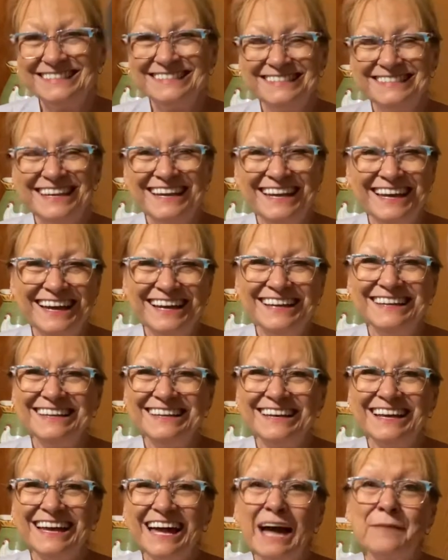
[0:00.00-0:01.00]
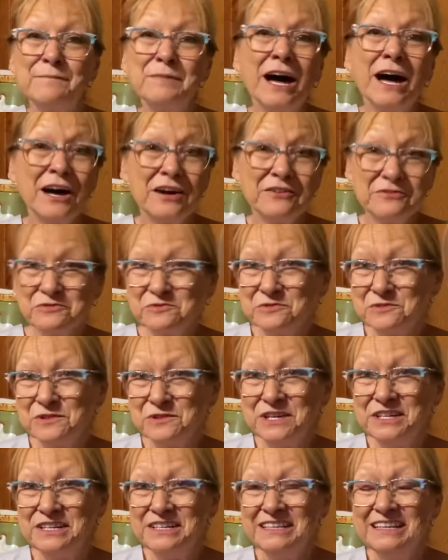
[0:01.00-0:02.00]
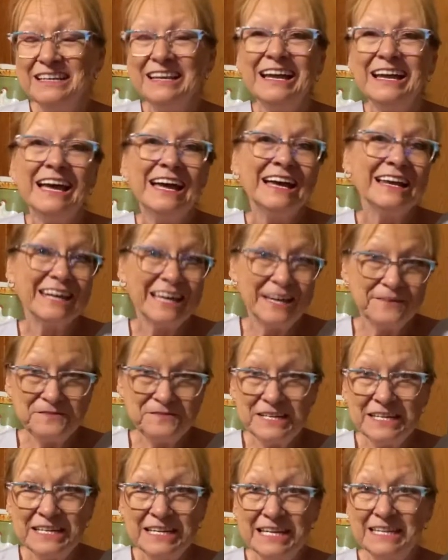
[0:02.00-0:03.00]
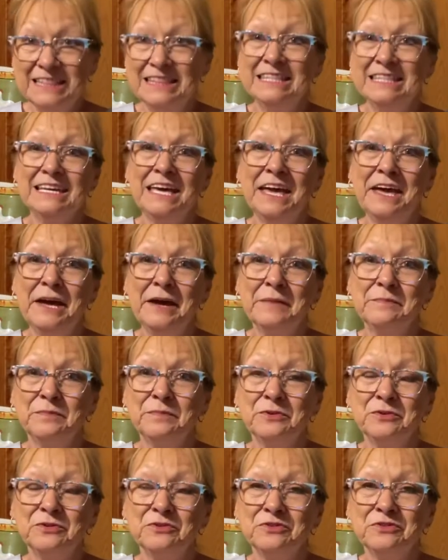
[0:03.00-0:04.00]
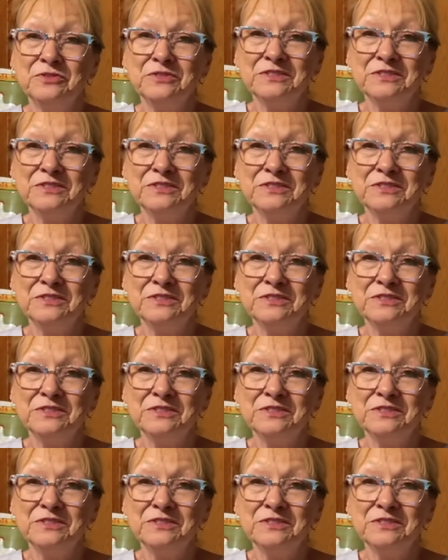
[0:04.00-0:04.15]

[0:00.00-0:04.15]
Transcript: Yeah, I bought one, left it at the camper.